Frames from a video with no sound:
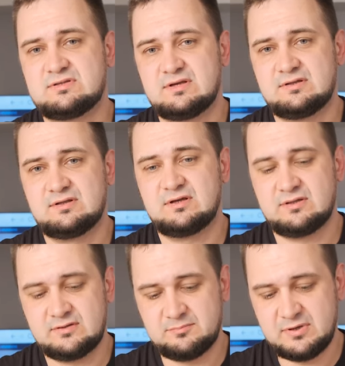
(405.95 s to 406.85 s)
and
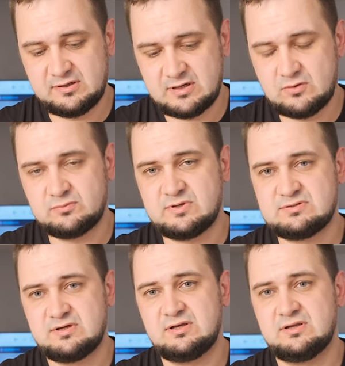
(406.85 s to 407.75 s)
the background was
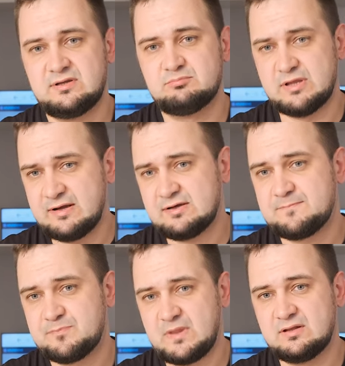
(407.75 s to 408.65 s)
really black
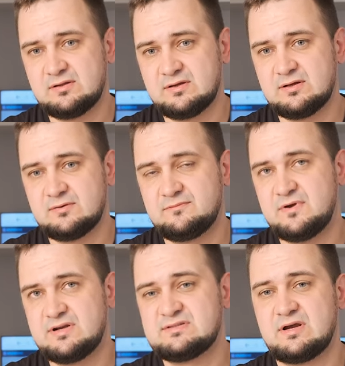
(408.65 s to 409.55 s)
and
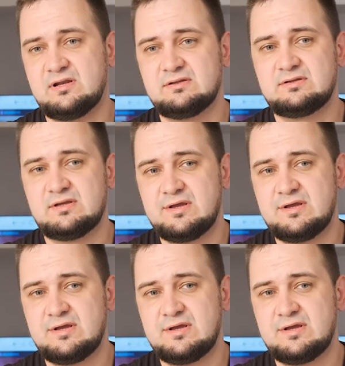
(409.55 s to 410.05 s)
very silent.